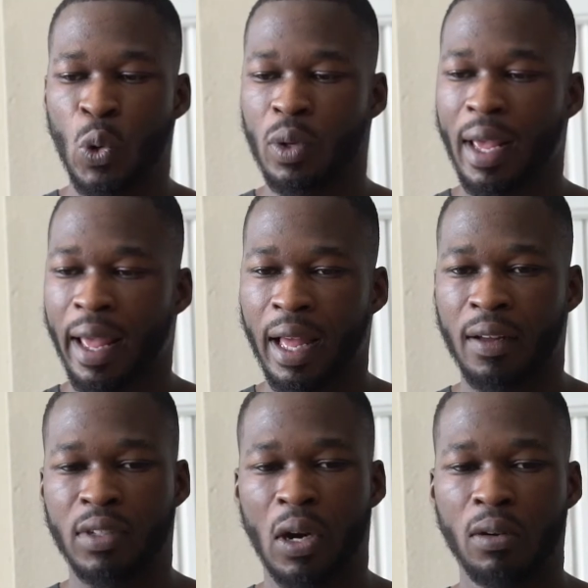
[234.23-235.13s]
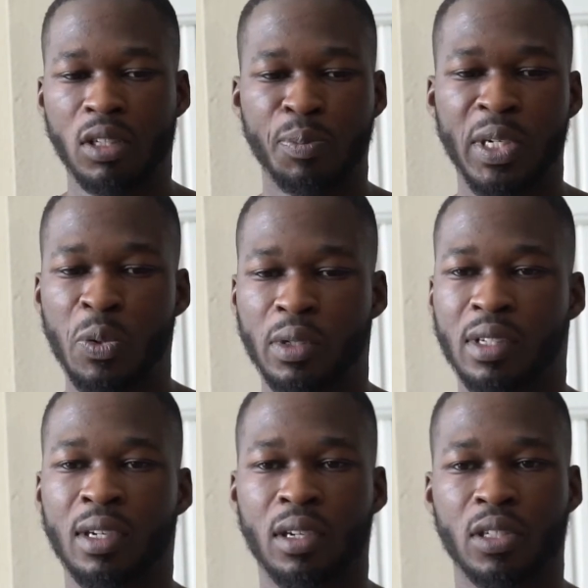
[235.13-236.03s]
Though we have the Holy Spirit
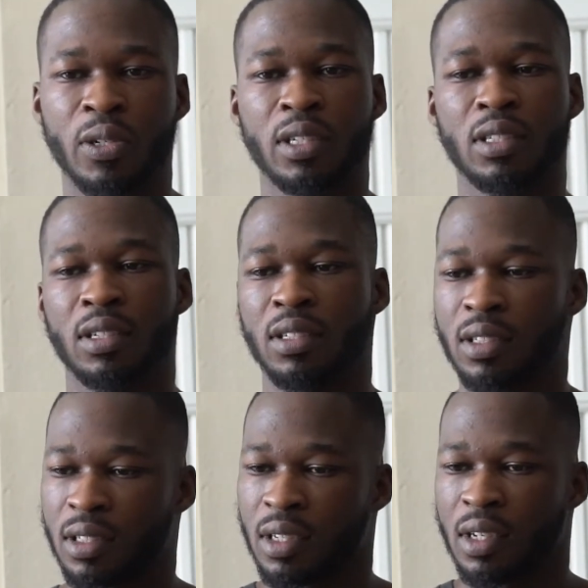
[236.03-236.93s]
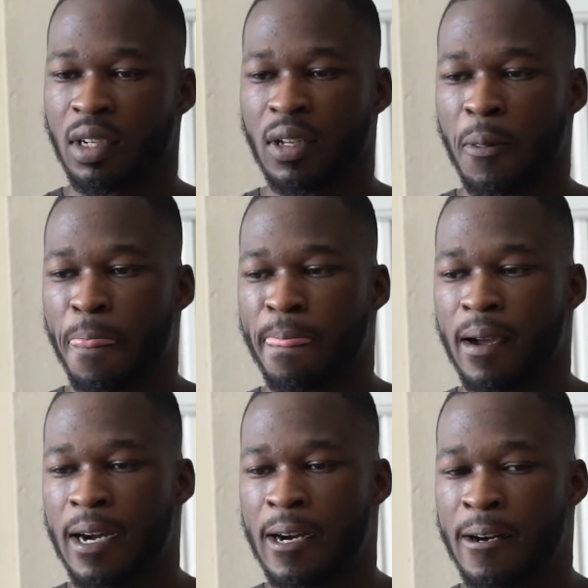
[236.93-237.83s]
within us, Christians,
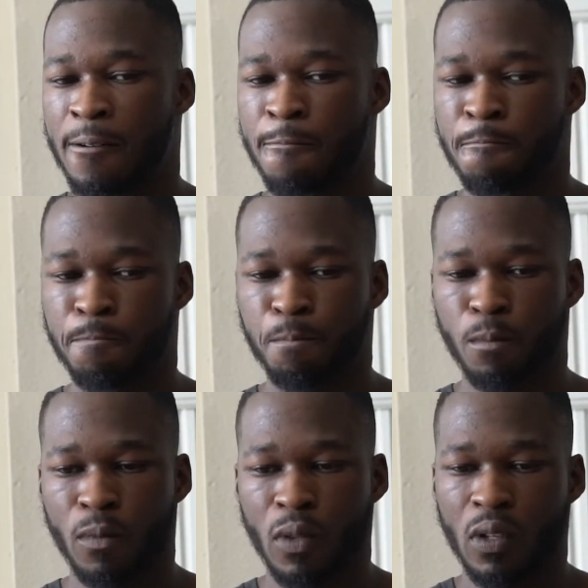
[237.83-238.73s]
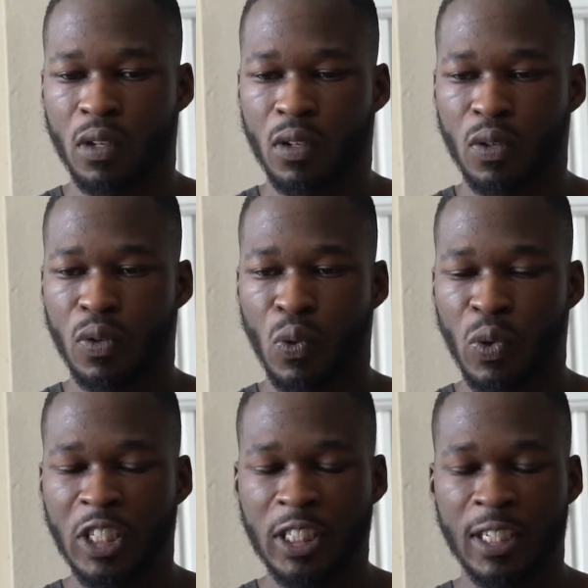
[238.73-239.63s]
Um,
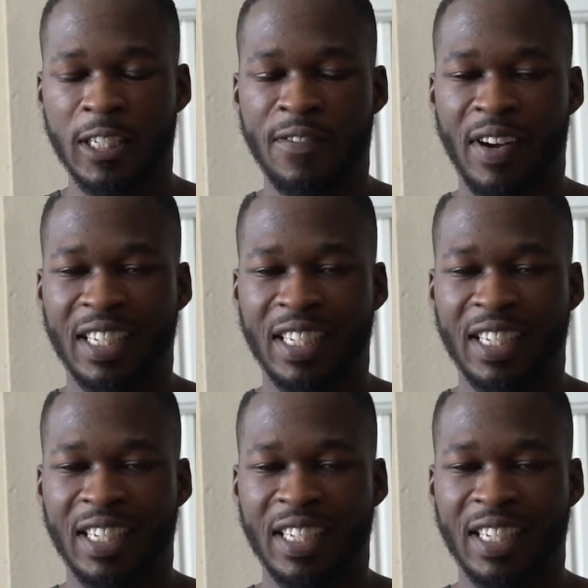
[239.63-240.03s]
we should